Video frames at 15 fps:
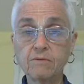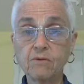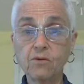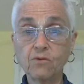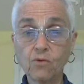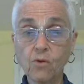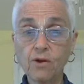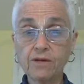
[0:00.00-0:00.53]

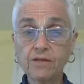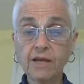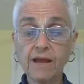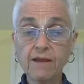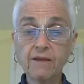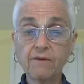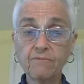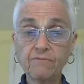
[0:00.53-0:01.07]

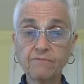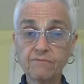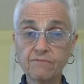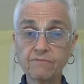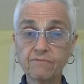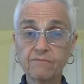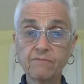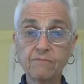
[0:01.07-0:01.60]
authoritative
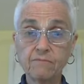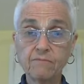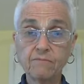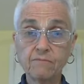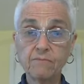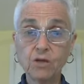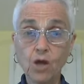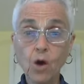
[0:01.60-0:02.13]

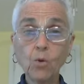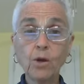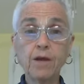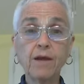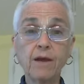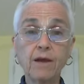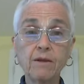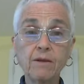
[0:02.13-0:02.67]

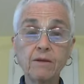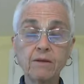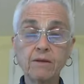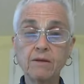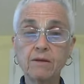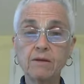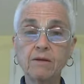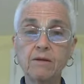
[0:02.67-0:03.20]
go-ahead
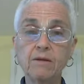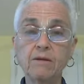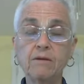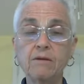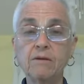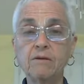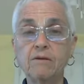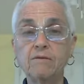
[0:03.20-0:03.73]

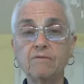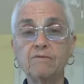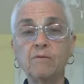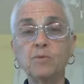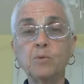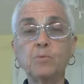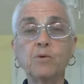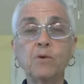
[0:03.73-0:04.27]

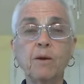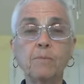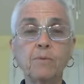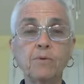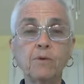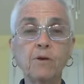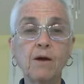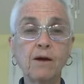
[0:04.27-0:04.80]
from the
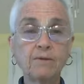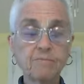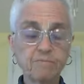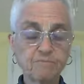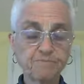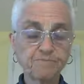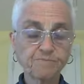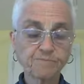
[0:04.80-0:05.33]
parampara.
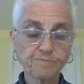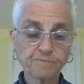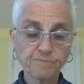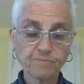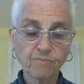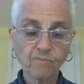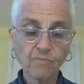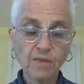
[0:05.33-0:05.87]

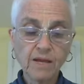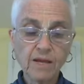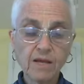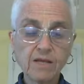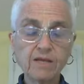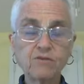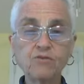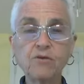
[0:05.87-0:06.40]

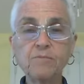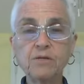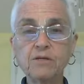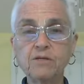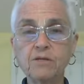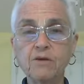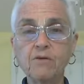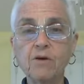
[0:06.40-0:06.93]
And he
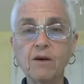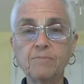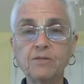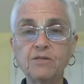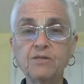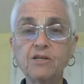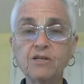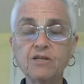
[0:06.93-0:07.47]
attributes their
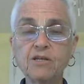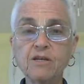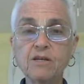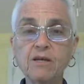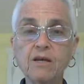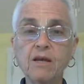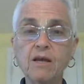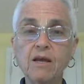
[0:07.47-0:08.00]

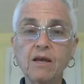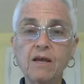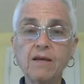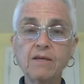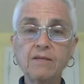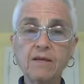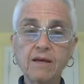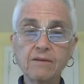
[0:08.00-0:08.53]
opposition
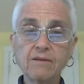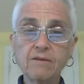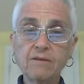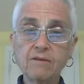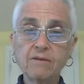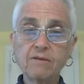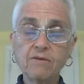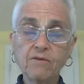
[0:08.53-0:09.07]
in that
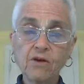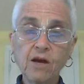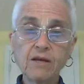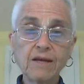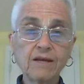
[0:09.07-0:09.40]
they're not